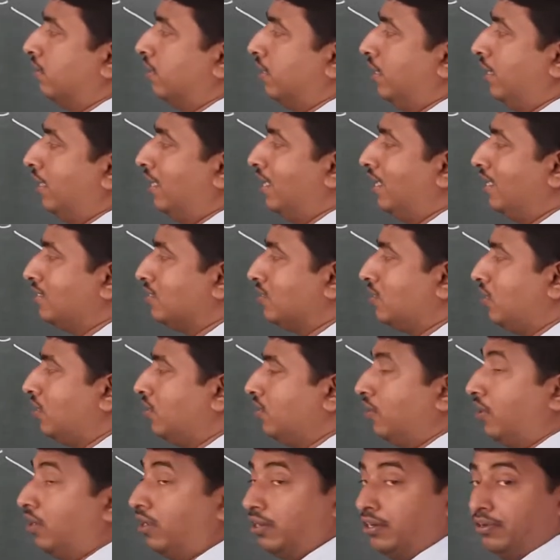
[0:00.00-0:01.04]
it has got
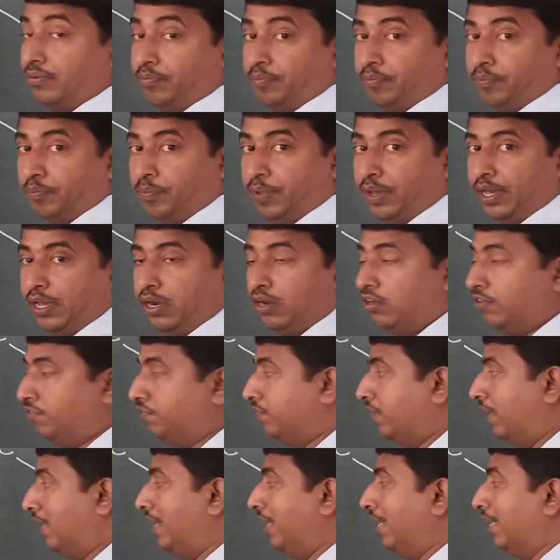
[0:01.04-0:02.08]
what? Pair of
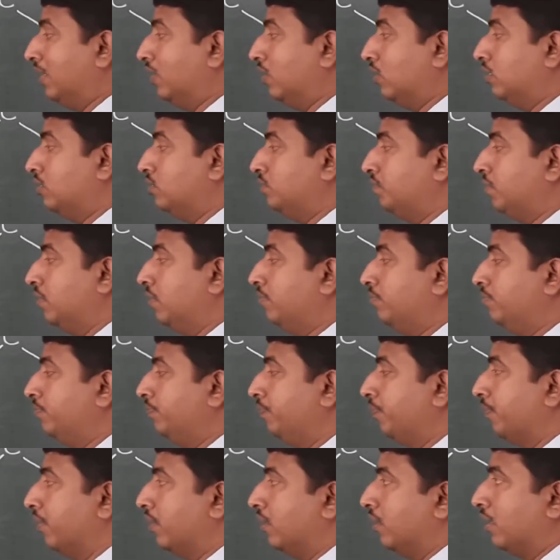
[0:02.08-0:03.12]
electrons from
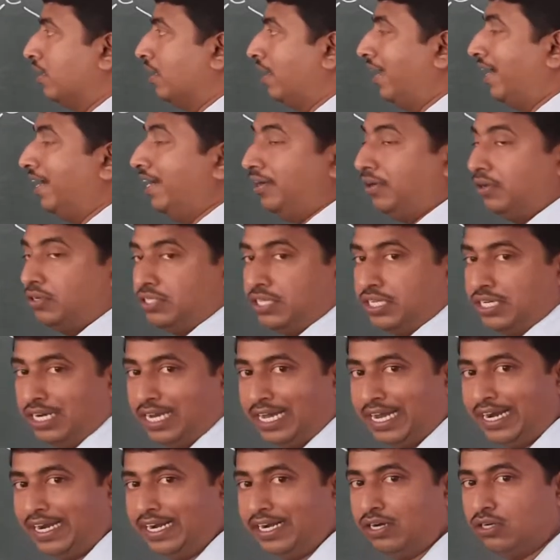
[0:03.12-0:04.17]
nitrogen
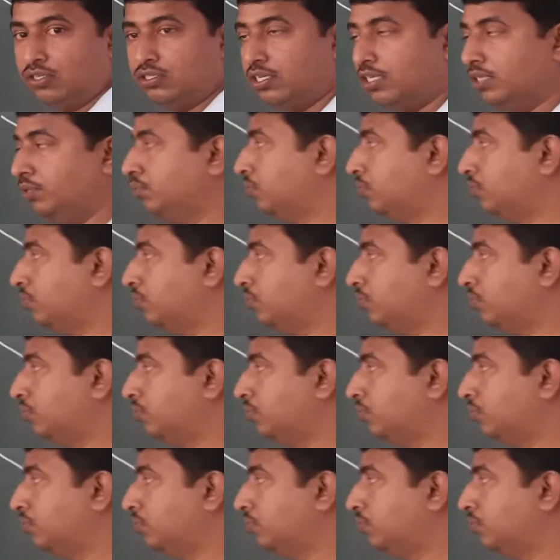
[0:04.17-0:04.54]
hydrogen